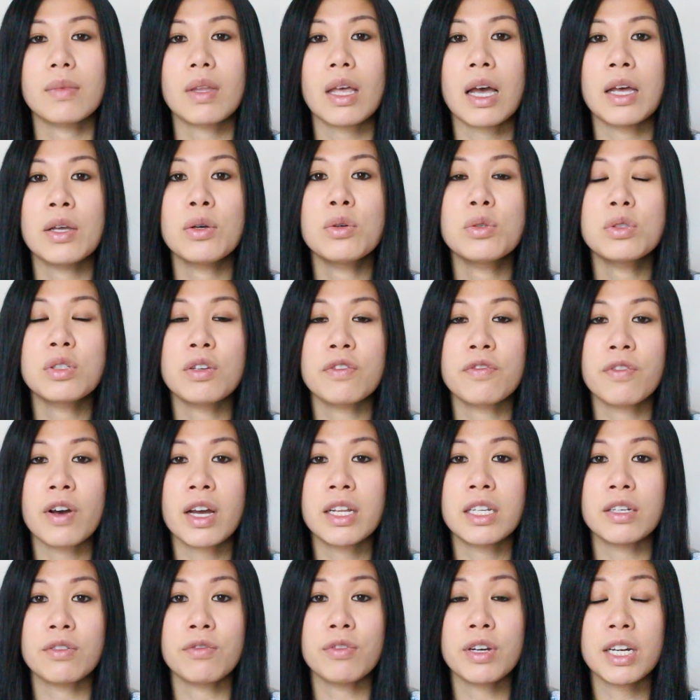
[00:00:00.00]
I also
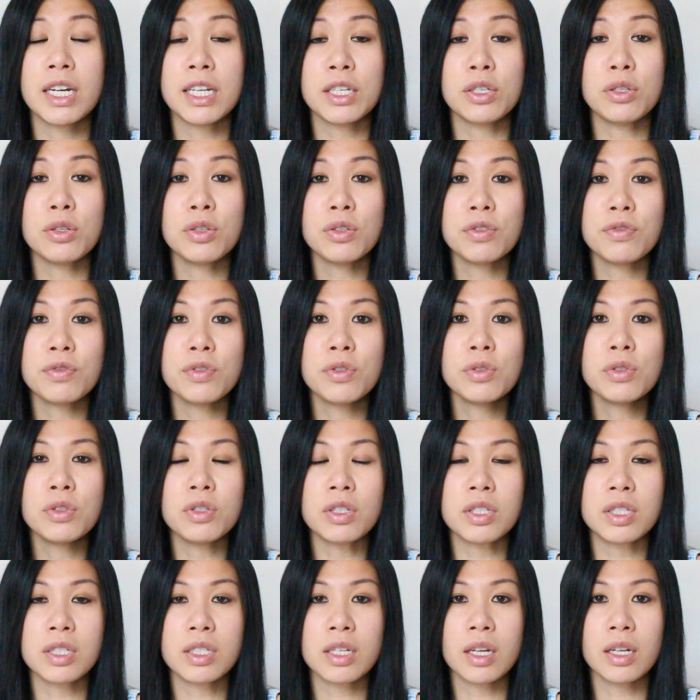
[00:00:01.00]
find it really useful
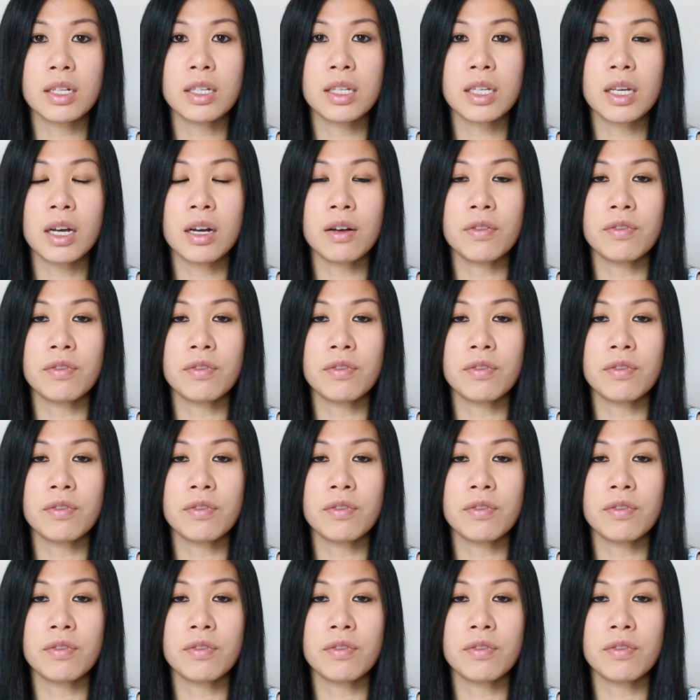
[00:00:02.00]
to study